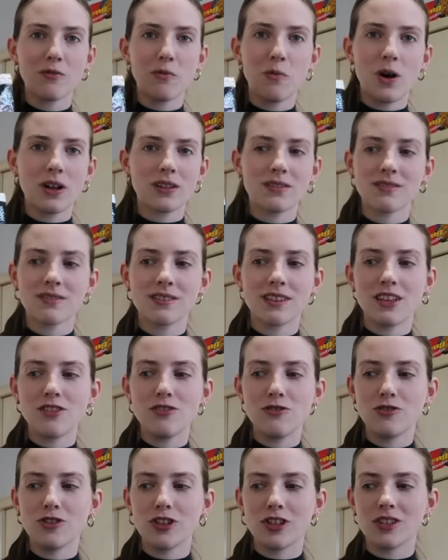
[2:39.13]
ones that
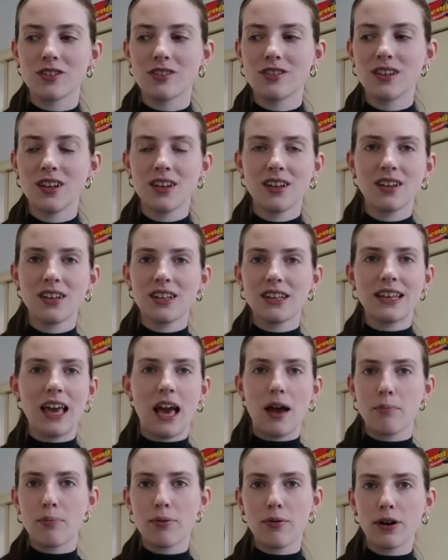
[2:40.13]
you just
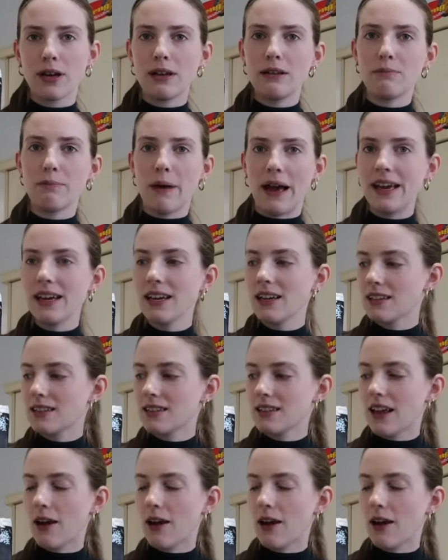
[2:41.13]
get pre-baked.